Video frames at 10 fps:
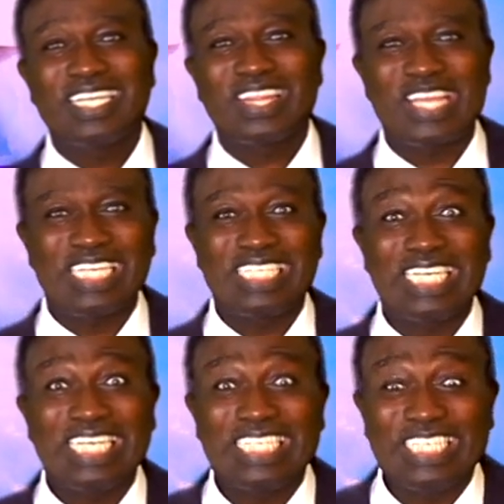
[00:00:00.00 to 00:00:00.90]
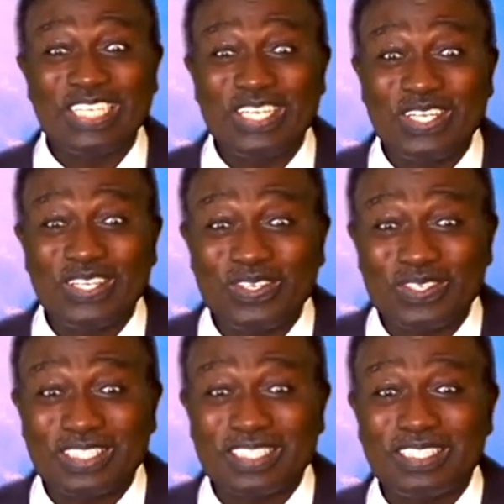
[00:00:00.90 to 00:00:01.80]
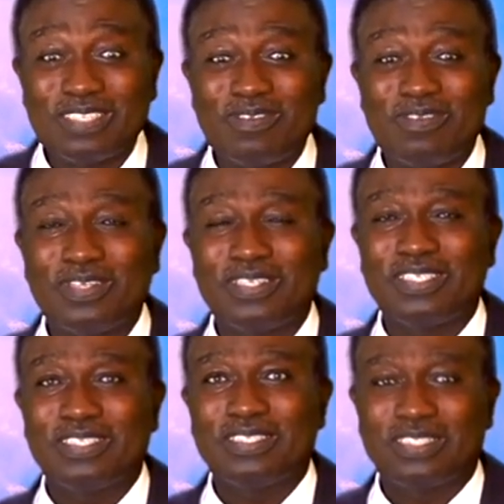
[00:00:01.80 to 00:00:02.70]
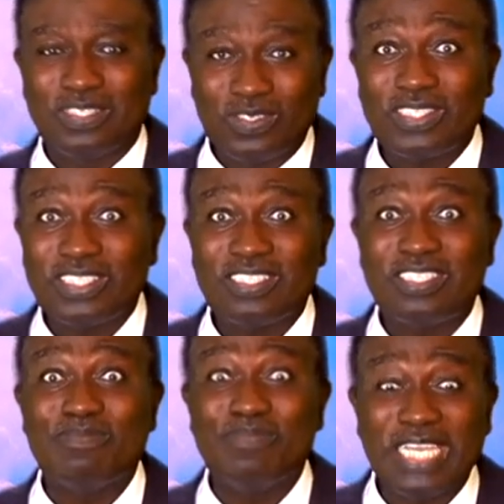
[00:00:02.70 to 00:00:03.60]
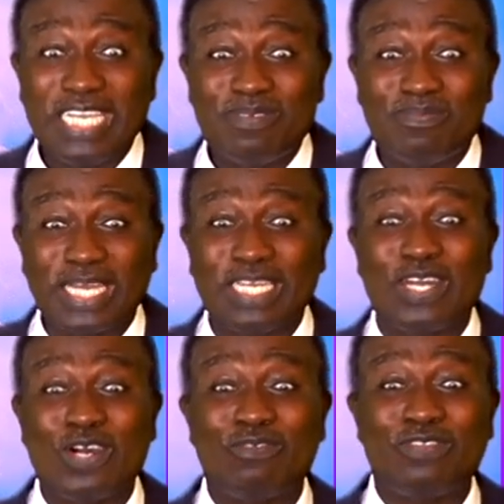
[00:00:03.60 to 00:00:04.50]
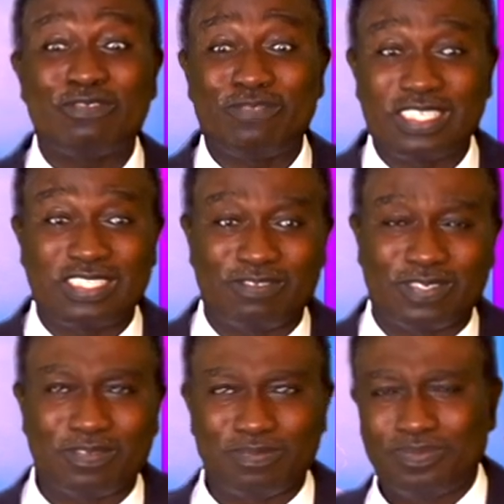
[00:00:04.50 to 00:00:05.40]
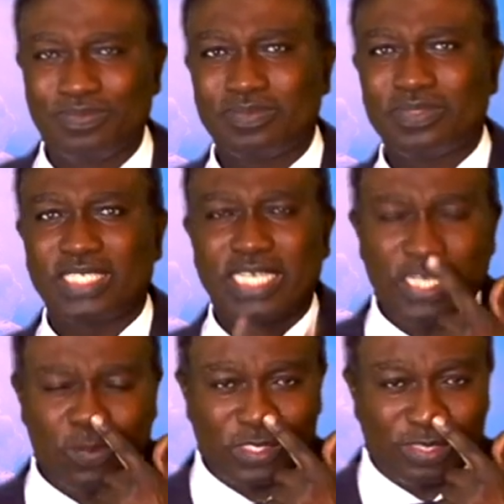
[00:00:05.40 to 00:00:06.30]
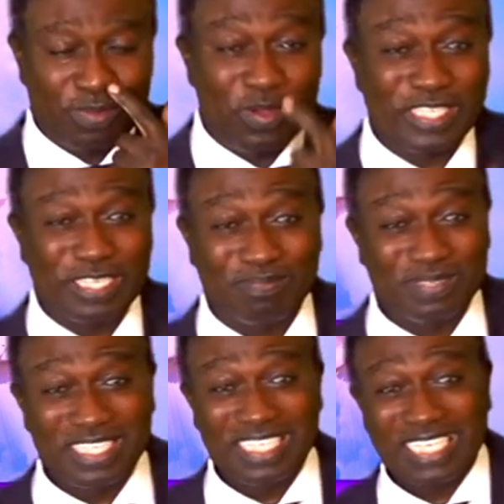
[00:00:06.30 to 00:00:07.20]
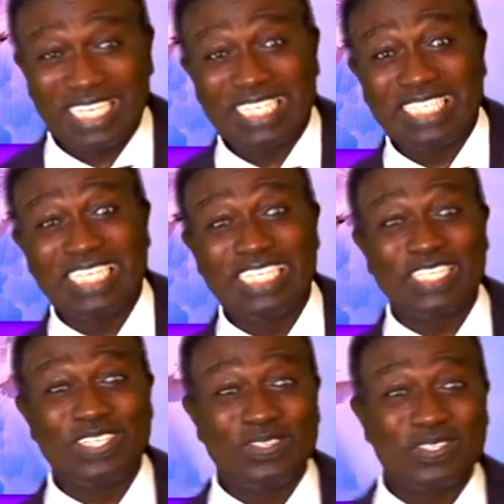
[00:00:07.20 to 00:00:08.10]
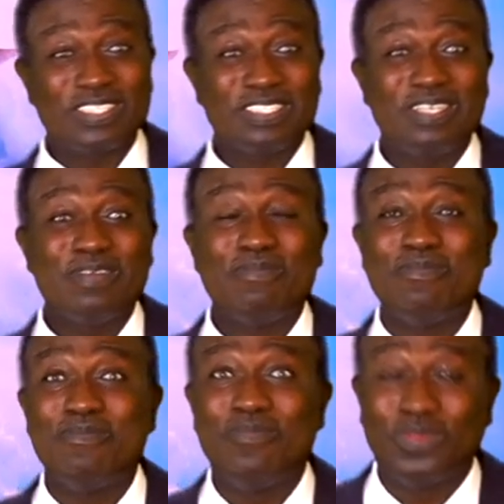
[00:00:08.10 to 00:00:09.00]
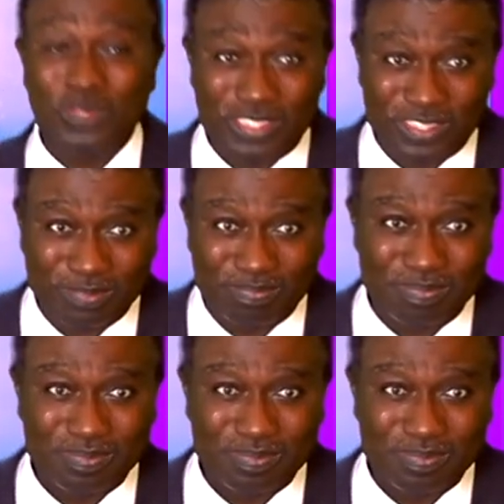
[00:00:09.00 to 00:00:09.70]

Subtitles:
that they did not notice the main man of the festival. He was among them and they did not notice him.